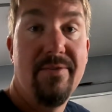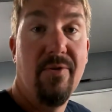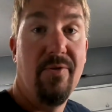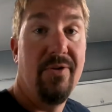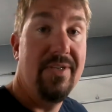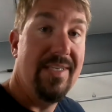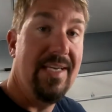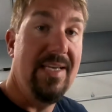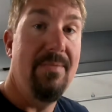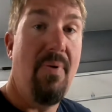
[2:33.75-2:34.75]
so there is
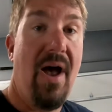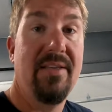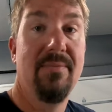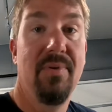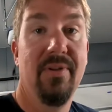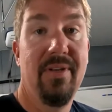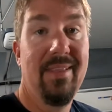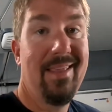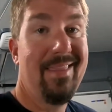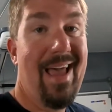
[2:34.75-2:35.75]
a possibility
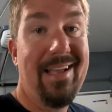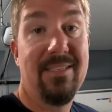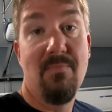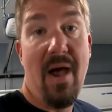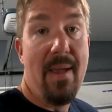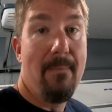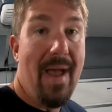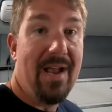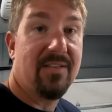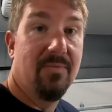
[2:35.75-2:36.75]
that that's my
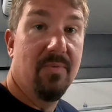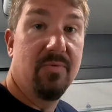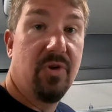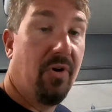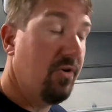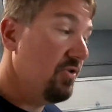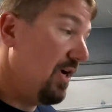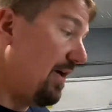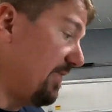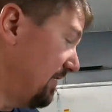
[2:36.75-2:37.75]
maximum charge
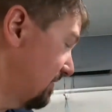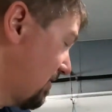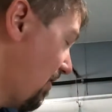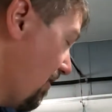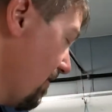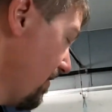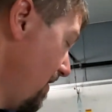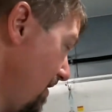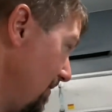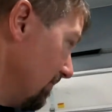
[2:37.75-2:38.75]
on this car.
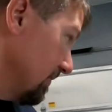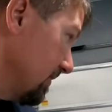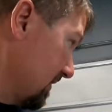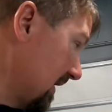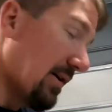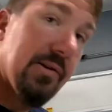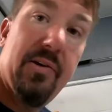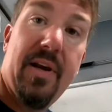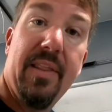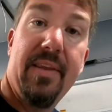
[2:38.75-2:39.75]
We'll just take a
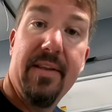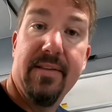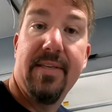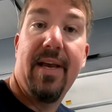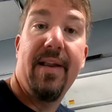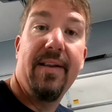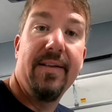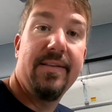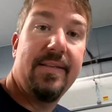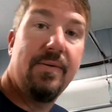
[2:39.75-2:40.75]
look on the inside
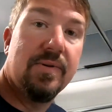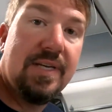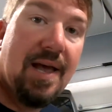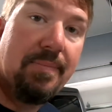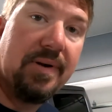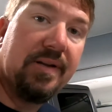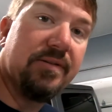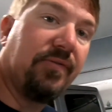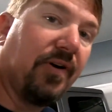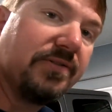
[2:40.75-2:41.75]
and see what's happening
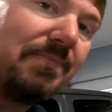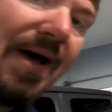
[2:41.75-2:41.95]
as far as